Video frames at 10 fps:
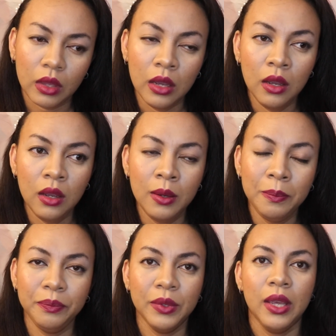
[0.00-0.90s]

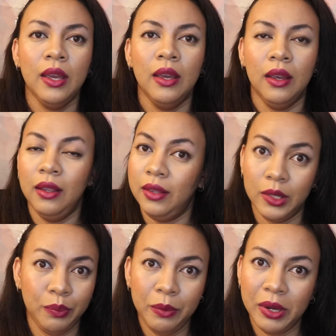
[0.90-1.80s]
And
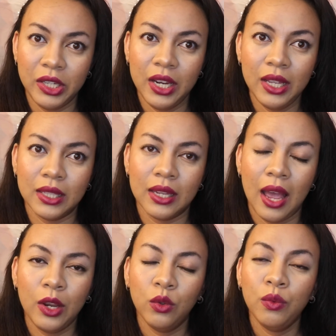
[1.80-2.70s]
that's pretty much it.
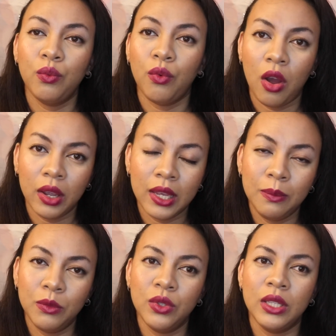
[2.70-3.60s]
I don't rock
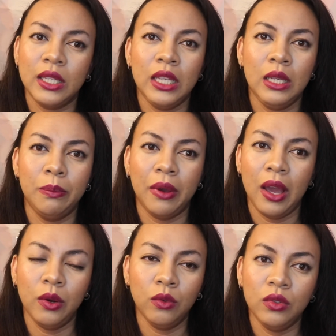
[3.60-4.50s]
him to sleep.
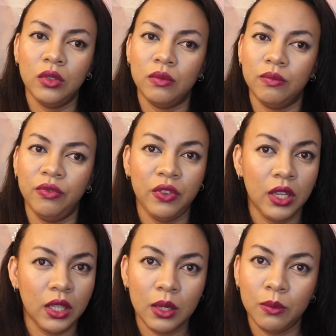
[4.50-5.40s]
I don't
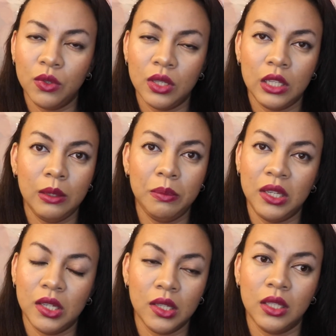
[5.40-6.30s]
feed him to sleep.
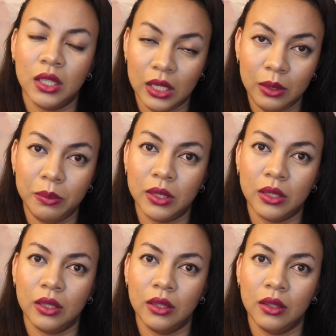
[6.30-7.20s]
He just
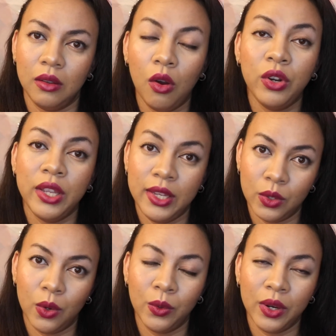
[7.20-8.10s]
sleeps on his
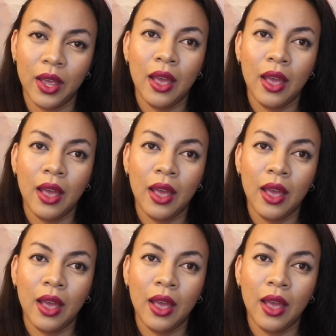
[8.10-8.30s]
own.